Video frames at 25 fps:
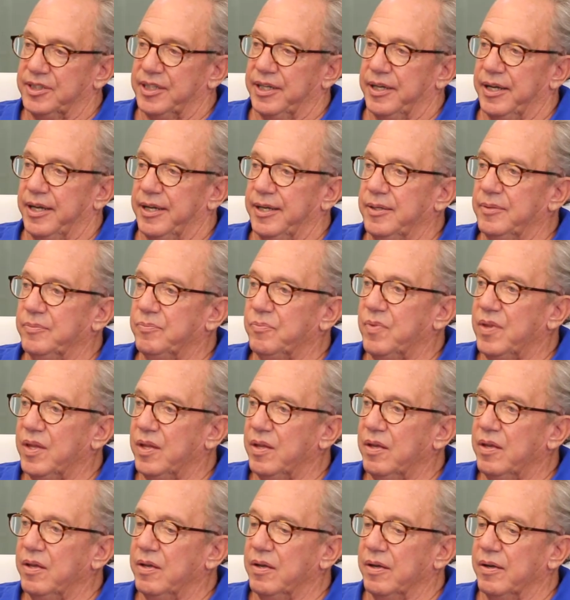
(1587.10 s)
A.
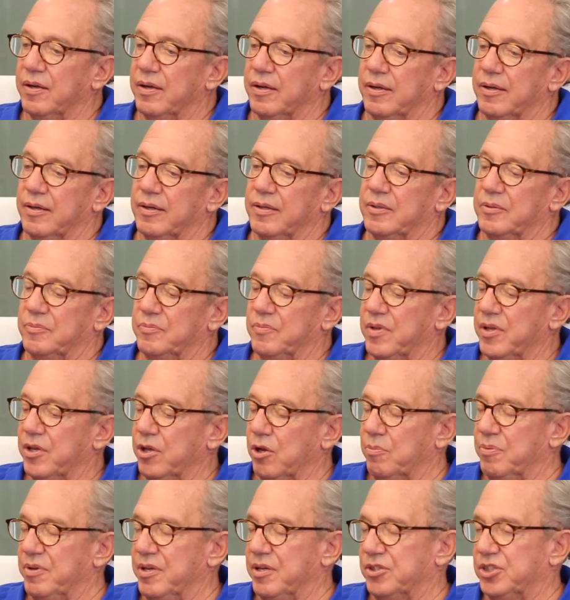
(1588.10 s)

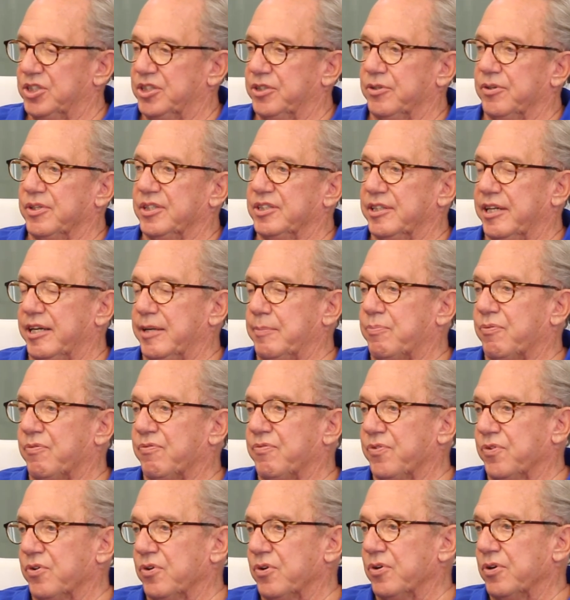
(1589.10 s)
It'll be a Series A
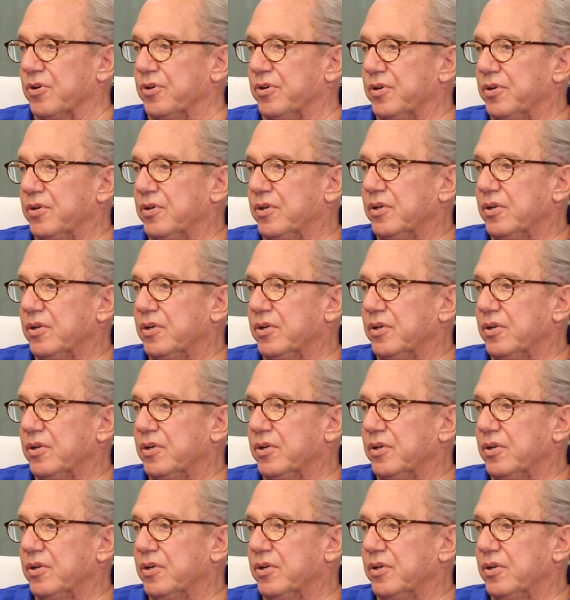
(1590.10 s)
preferred,